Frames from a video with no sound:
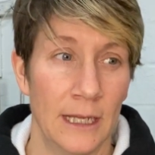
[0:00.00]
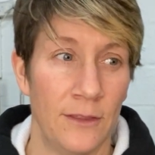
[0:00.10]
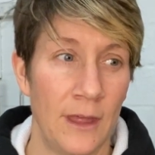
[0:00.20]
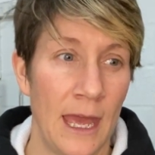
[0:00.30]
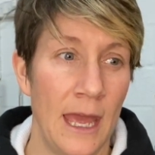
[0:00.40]

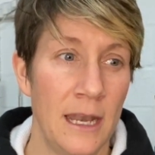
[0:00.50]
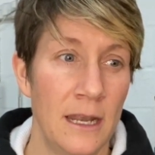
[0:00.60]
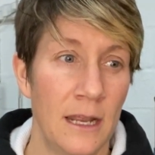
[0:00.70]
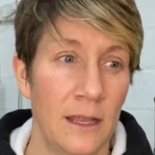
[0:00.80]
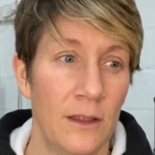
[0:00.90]

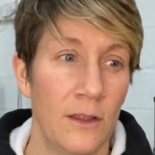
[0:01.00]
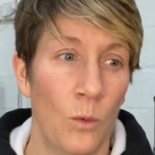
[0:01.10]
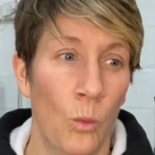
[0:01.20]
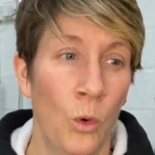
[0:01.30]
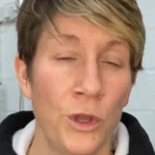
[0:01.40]
then
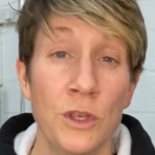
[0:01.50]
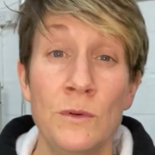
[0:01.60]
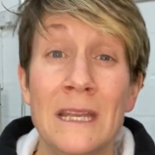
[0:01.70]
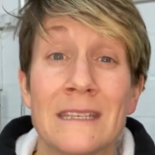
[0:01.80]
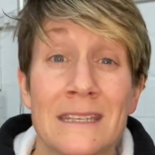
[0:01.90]
what you
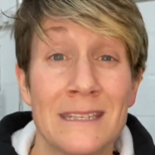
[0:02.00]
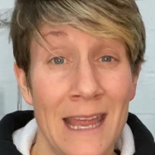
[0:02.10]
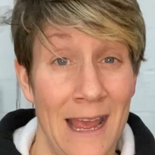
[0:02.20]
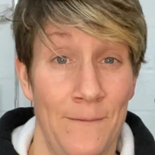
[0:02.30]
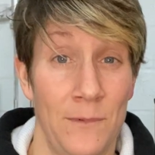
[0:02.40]
need to
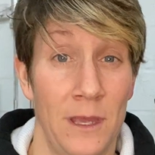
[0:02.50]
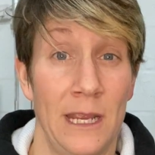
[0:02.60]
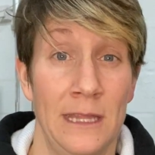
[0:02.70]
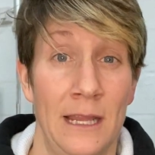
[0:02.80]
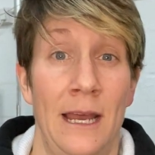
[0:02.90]
set
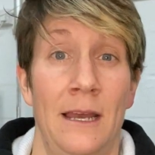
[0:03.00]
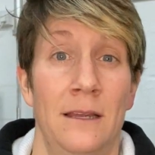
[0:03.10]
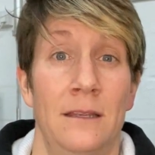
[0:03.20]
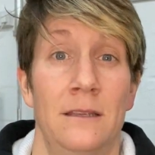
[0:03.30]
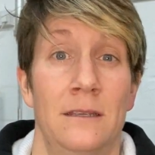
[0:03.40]
in
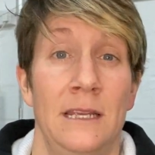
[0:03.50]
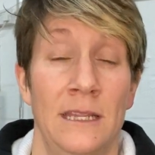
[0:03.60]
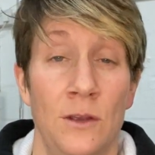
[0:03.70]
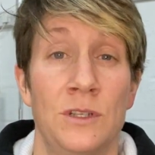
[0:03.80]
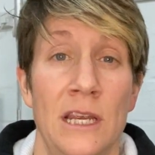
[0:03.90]

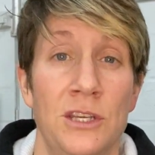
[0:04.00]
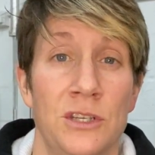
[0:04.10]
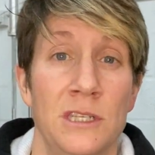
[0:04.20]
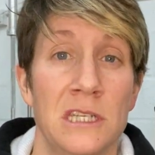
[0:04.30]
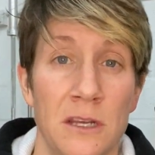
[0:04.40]
those
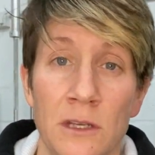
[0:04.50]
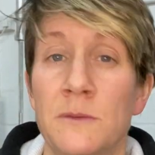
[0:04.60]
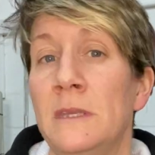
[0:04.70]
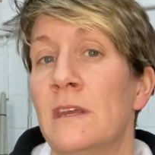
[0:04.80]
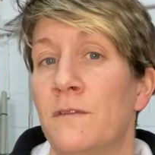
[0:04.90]
sessions is going
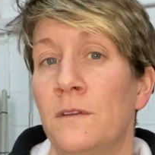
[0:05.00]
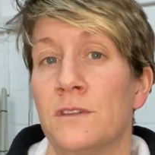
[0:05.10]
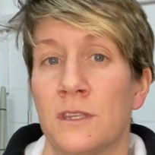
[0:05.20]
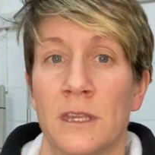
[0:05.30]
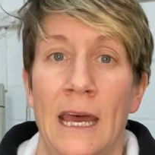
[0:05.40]
to be
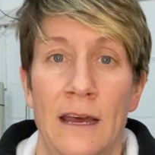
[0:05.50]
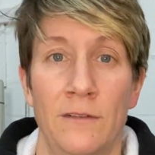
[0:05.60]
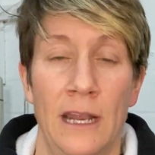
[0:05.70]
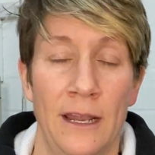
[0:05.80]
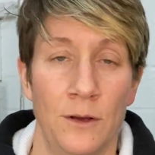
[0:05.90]
different to that
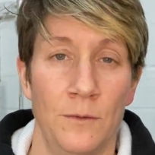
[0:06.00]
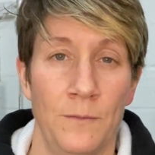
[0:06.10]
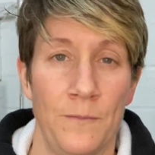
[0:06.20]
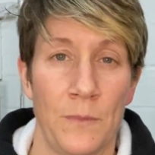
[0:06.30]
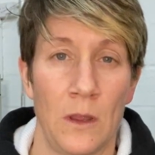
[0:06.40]
of an adult.
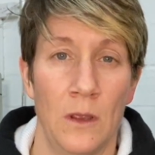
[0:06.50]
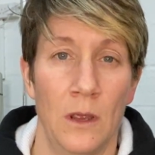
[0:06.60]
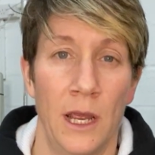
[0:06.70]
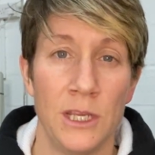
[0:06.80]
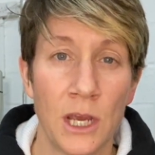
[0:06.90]

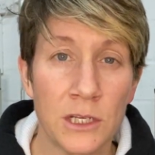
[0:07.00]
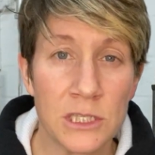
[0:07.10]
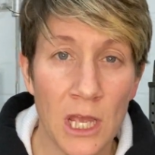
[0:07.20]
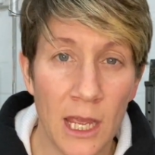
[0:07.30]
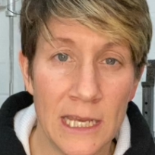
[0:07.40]
A
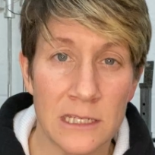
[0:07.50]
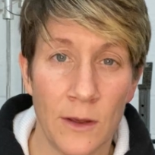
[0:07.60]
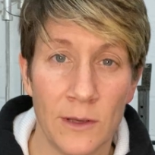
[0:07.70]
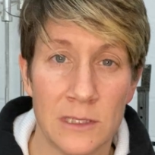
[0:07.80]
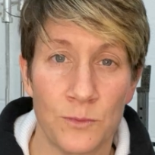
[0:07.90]
youngster is
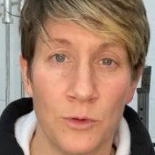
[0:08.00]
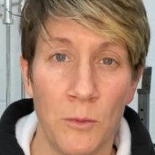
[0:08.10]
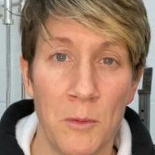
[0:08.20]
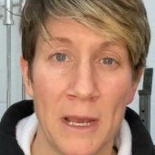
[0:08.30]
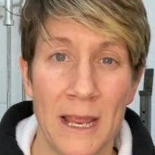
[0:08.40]
going to
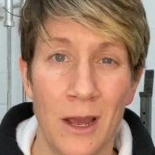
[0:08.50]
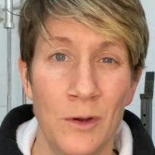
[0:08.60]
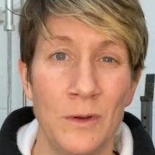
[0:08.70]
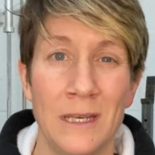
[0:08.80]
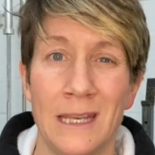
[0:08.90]
probably
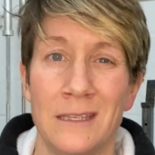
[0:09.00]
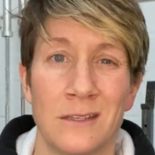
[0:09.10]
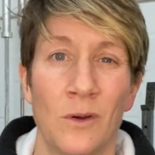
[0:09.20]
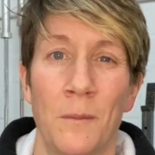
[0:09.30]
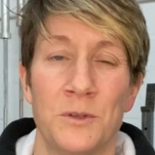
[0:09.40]
only need
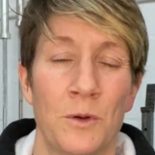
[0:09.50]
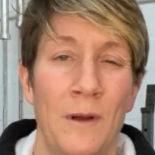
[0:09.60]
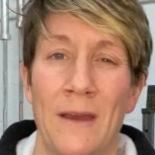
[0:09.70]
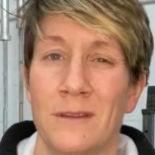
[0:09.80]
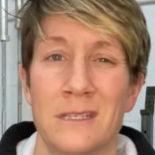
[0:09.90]
to go up to
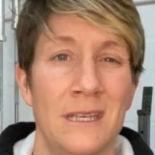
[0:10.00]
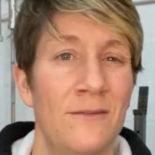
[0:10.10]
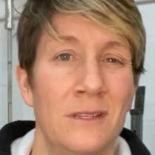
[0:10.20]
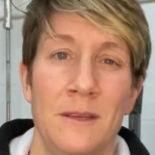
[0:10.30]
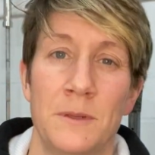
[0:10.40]
around the
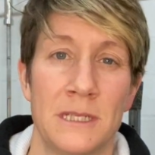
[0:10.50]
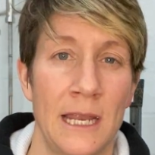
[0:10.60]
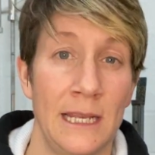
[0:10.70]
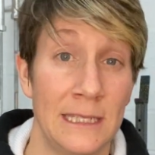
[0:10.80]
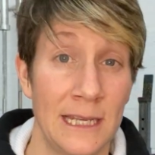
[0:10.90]

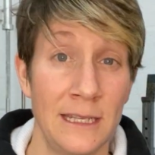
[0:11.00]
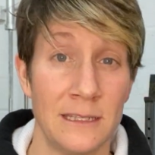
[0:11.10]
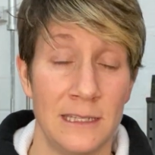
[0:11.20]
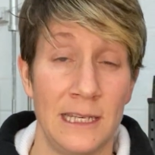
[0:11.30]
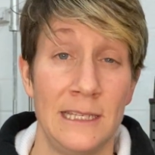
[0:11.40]
70%
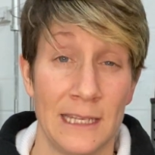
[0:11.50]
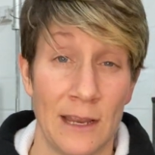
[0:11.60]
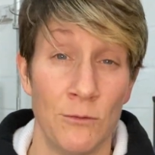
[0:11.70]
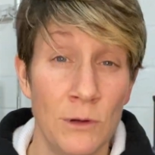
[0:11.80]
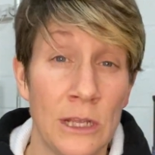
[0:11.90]
intensity to
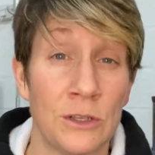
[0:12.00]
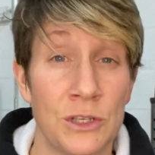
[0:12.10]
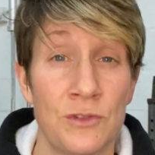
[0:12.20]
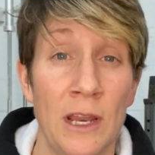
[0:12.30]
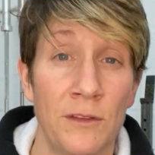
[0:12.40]
get really good
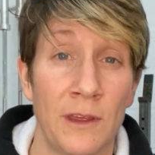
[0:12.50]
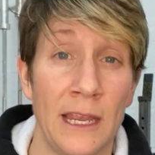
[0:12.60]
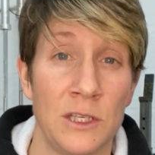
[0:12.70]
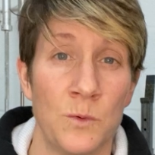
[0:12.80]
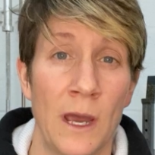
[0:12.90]
strength
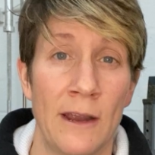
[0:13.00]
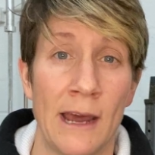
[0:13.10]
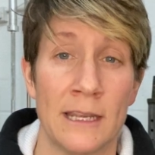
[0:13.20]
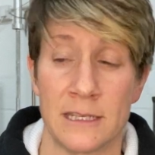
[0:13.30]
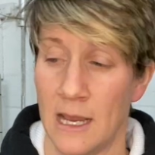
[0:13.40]
gains,
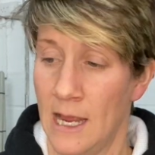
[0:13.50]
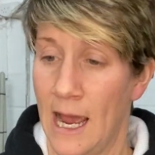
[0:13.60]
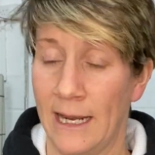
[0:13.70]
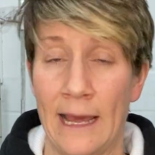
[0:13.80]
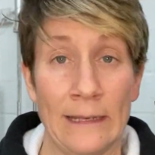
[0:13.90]
whereas
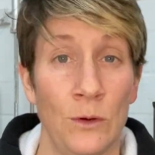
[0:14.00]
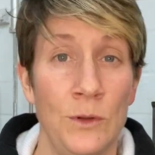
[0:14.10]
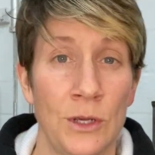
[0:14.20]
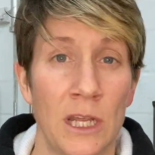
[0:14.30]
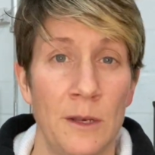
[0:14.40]
an
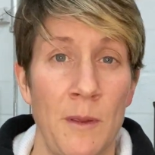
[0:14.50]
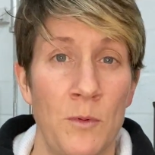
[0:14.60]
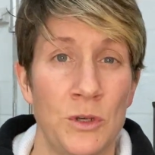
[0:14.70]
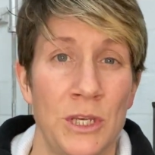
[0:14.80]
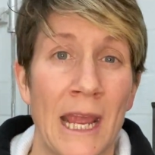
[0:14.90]
adult, you're going to be
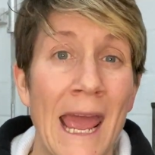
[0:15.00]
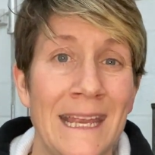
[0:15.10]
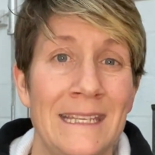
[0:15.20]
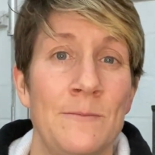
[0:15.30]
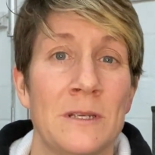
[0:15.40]
pushing
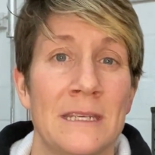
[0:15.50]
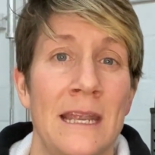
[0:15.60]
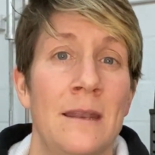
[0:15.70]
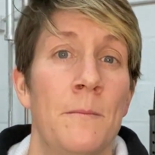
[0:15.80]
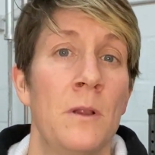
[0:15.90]

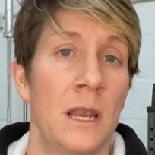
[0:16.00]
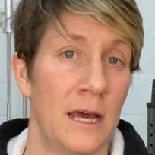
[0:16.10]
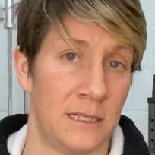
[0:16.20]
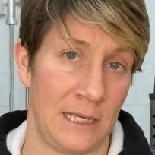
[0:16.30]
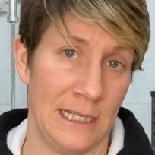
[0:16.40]
80%
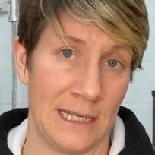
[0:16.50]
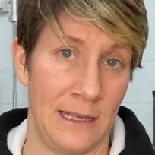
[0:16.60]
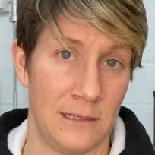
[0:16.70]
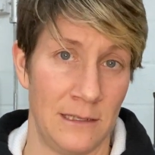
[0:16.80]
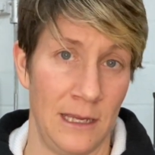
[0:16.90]
plus
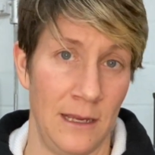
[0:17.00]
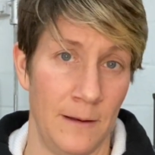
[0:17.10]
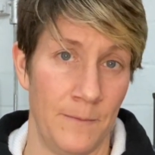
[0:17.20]
intensity.